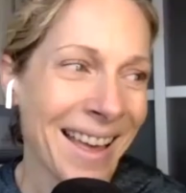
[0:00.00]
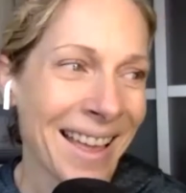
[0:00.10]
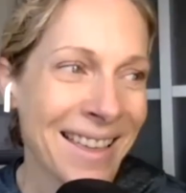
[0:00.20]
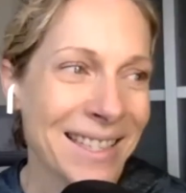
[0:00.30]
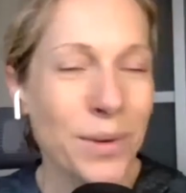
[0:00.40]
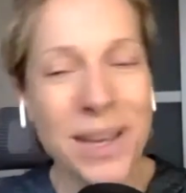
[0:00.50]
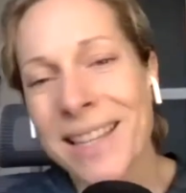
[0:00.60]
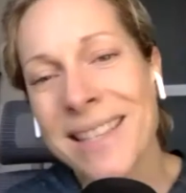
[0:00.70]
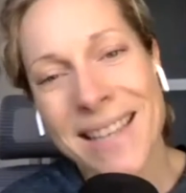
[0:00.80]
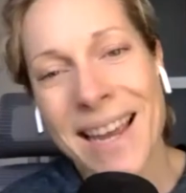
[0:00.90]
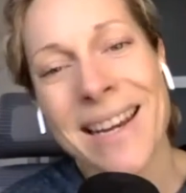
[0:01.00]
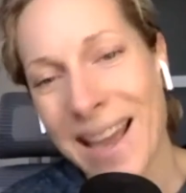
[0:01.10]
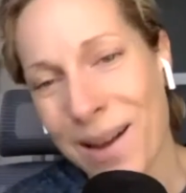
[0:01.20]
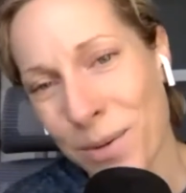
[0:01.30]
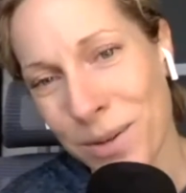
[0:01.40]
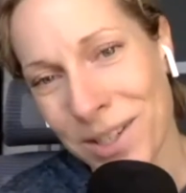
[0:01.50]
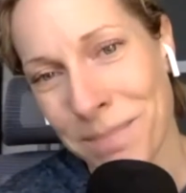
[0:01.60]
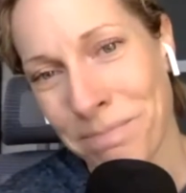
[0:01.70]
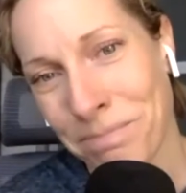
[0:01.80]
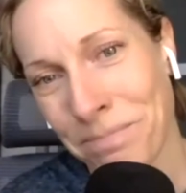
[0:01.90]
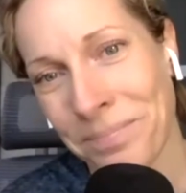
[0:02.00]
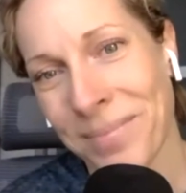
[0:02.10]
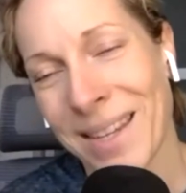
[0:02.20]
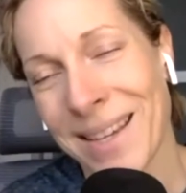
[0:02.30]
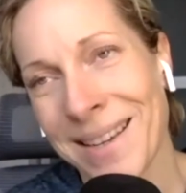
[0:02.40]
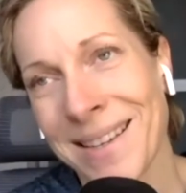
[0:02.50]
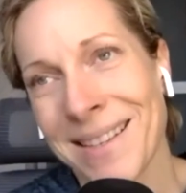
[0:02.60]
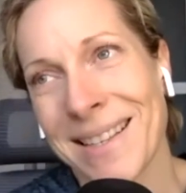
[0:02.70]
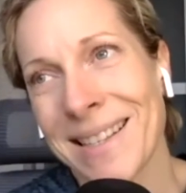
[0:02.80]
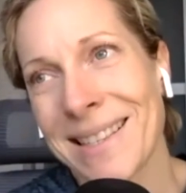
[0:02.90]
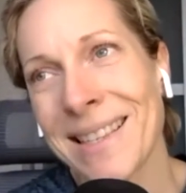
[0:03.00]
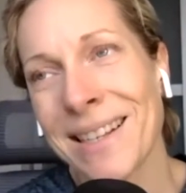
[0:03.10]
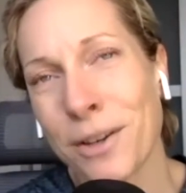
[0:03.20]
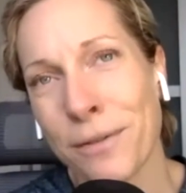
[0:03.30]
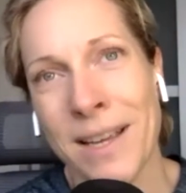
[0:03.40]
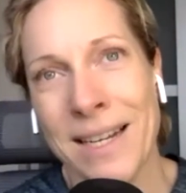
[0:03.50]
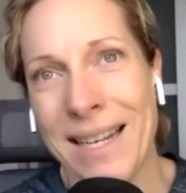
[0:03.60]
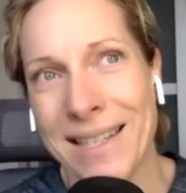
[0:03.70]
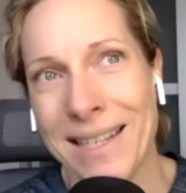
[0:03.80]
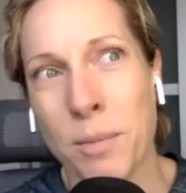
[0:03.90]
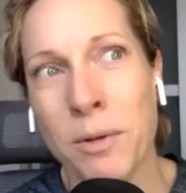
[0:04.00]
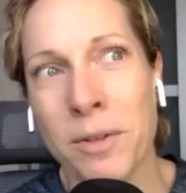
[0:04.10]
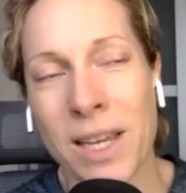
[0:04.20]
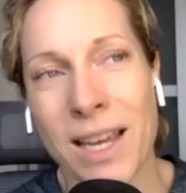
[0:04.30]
So Inside Out is such a fantastic movie.